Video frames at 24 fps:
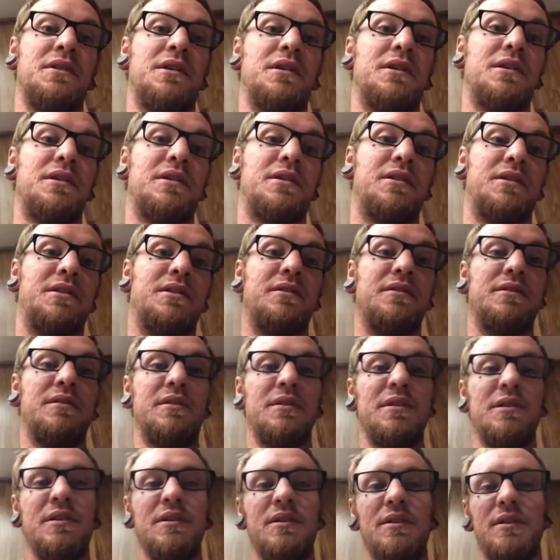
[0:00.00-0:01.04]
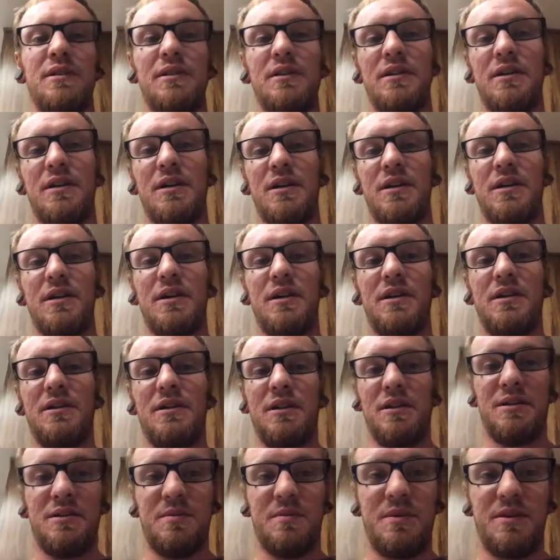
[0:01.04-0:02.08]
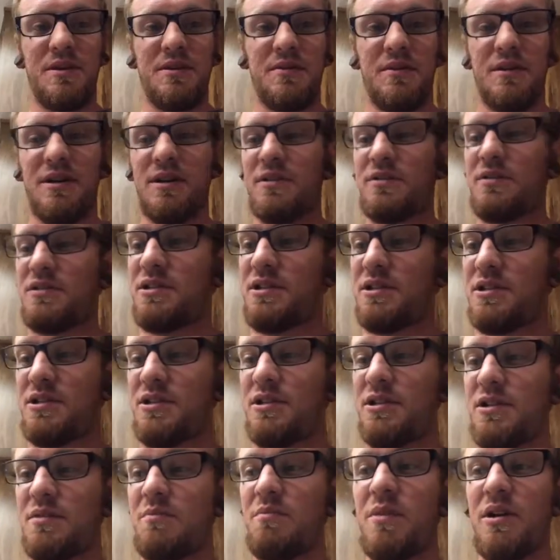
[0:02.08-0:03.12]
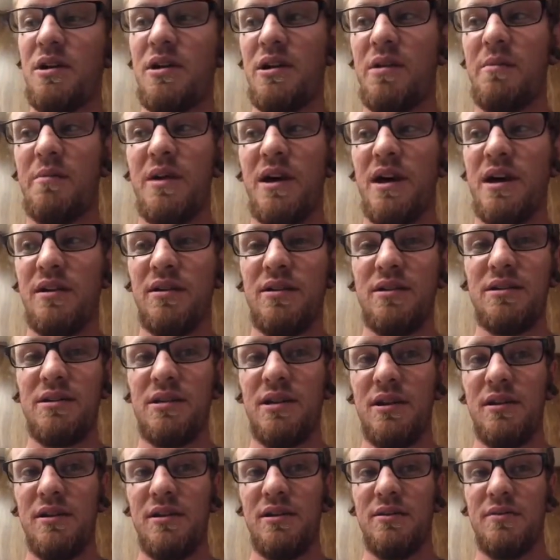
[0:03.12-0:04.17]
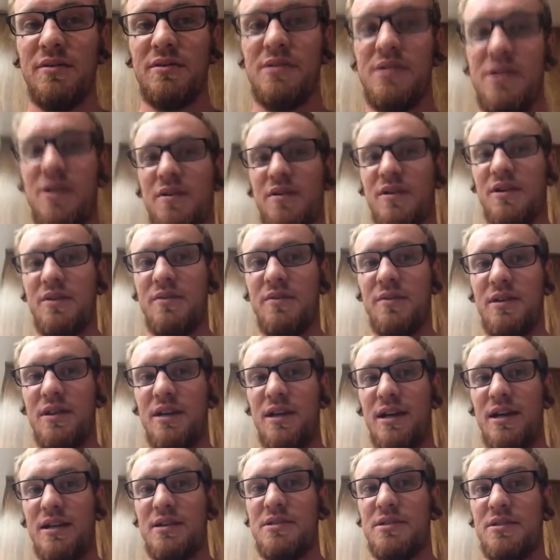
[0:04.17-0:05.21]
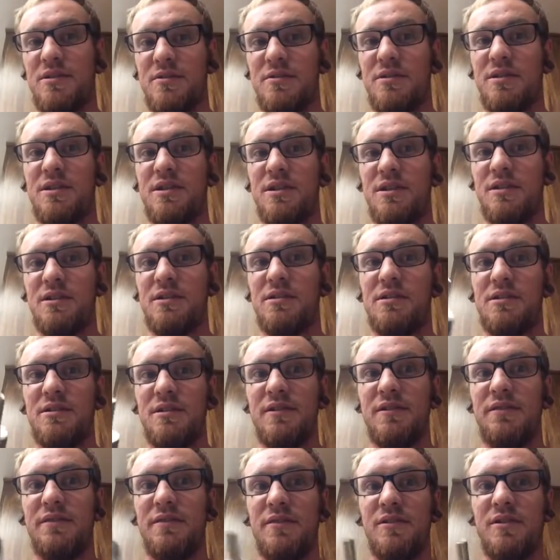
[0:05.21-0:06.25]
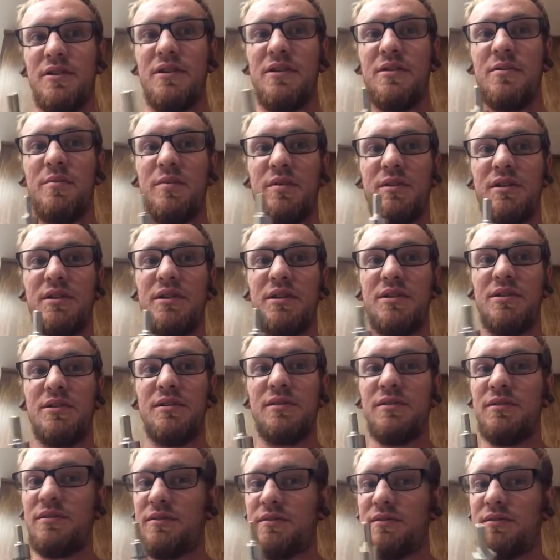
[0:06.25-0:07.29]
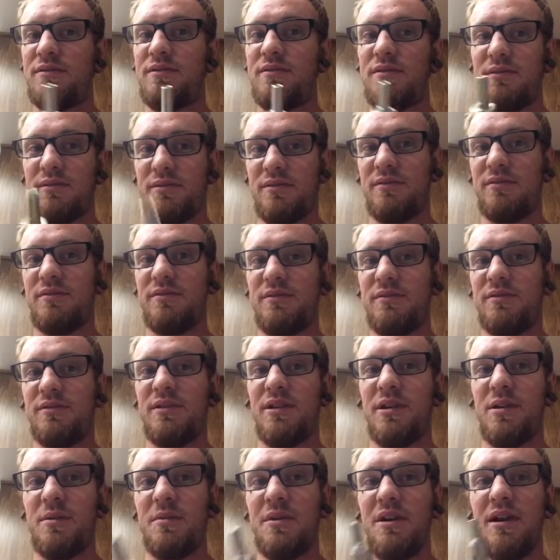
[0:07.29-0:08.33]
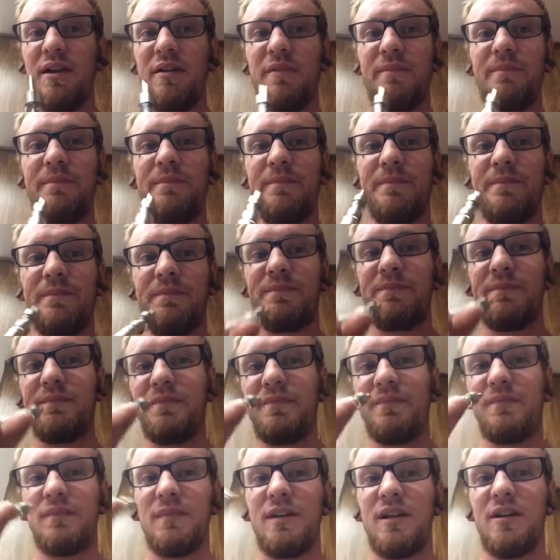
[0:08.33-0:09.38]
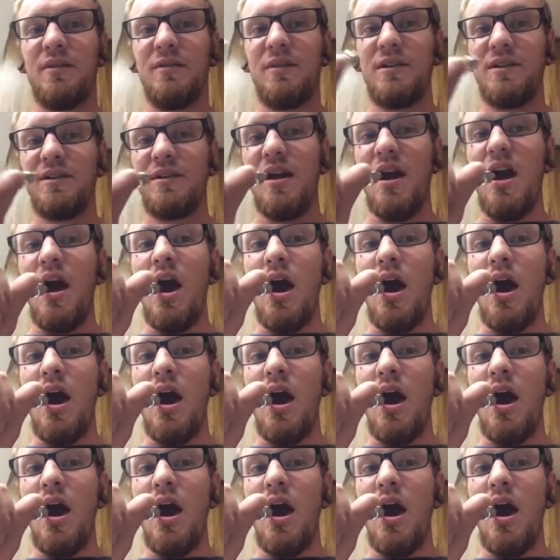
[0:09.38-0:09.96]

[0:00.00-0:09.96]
I don't know. It does pretty well. Just started burning batteries. I don't know what's going on with that. So seriously, if you know, please help me out. Anyways.